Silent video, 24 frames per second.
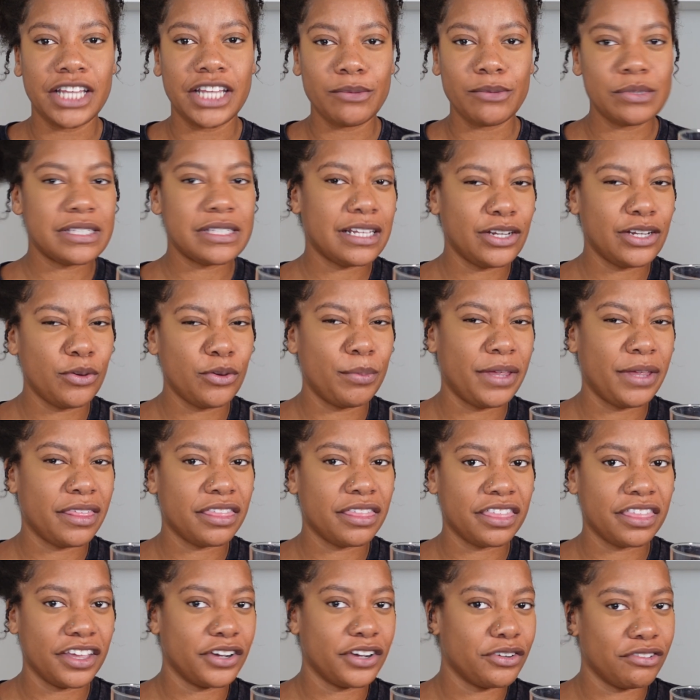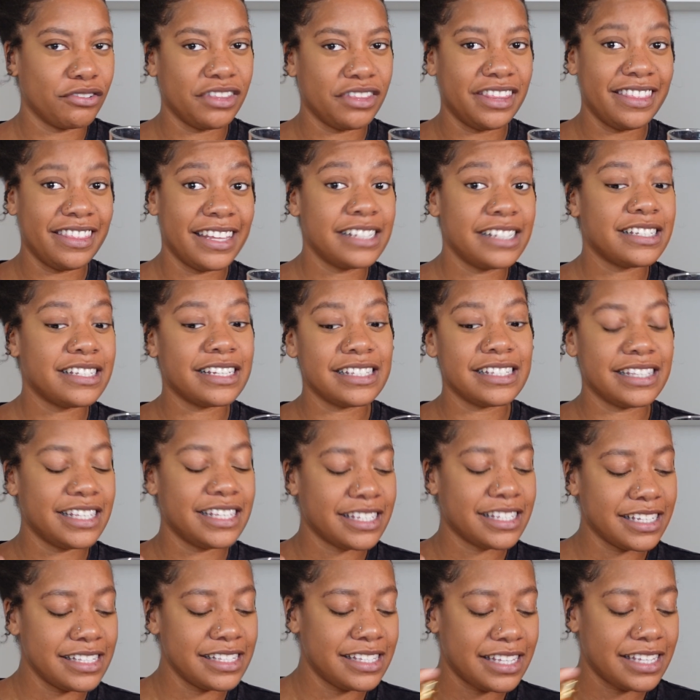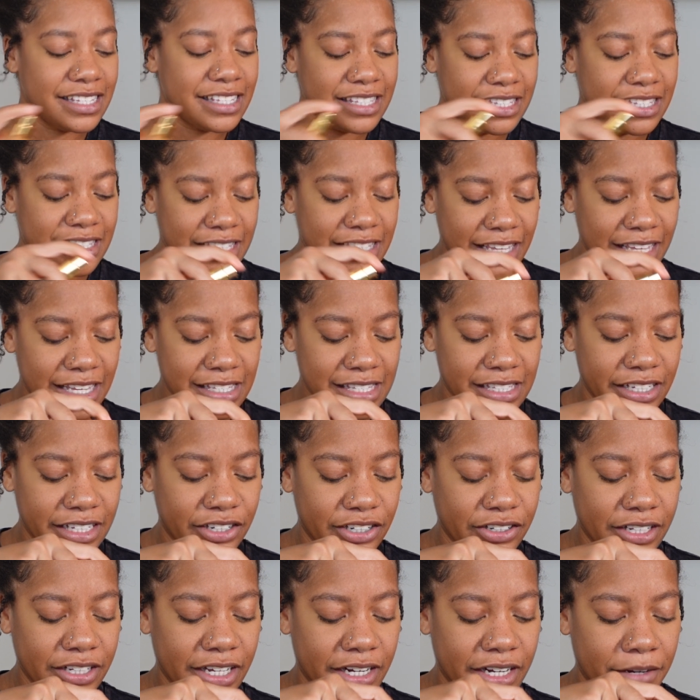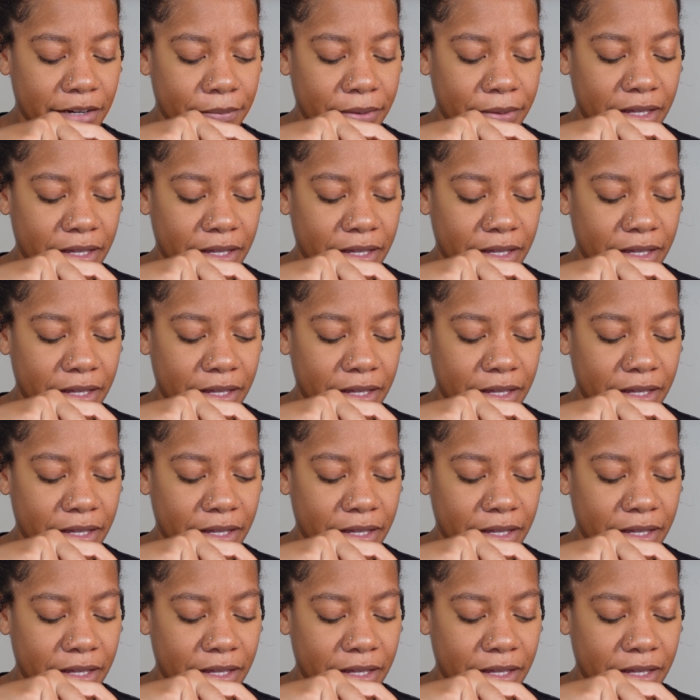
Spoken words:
that was a little bit thicker than this because this consistency is literally gonna